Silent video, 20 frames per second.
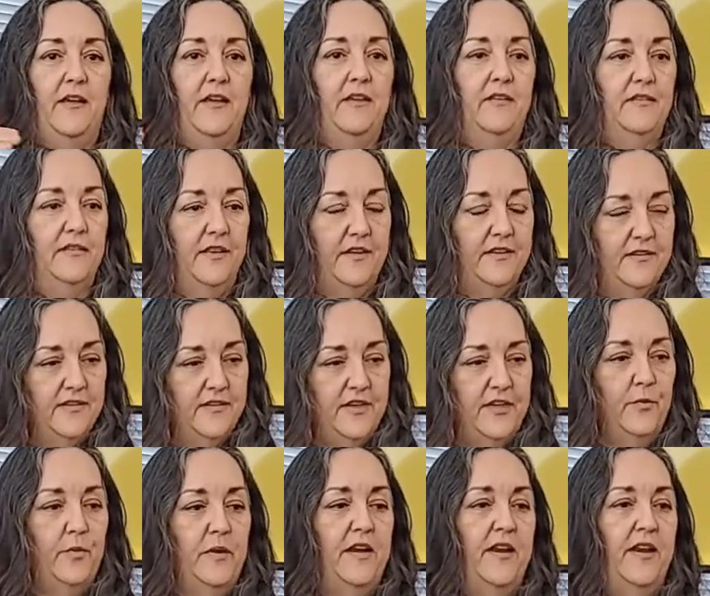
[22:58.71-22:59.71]
Let's hear
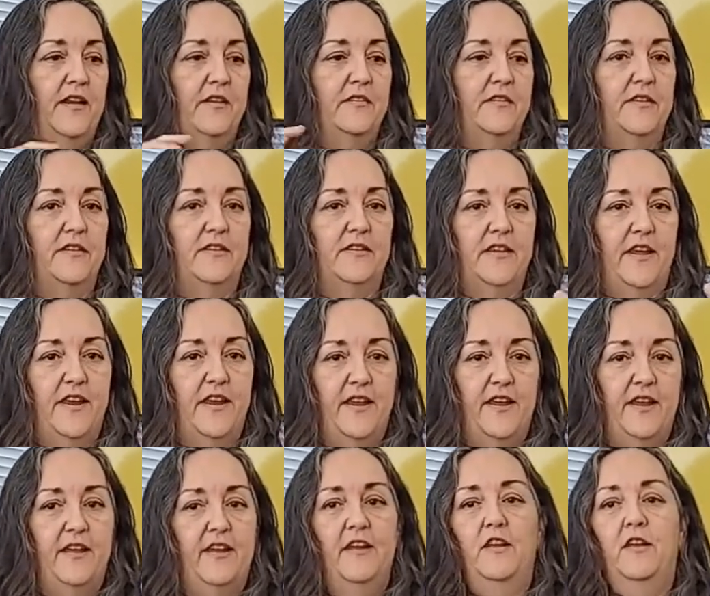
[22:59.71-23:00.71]
what it has to say,
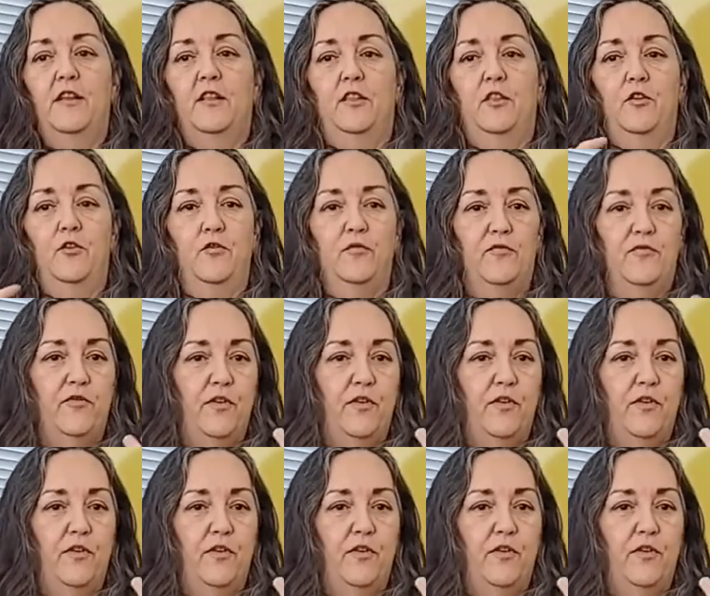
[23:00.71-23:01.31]
learn from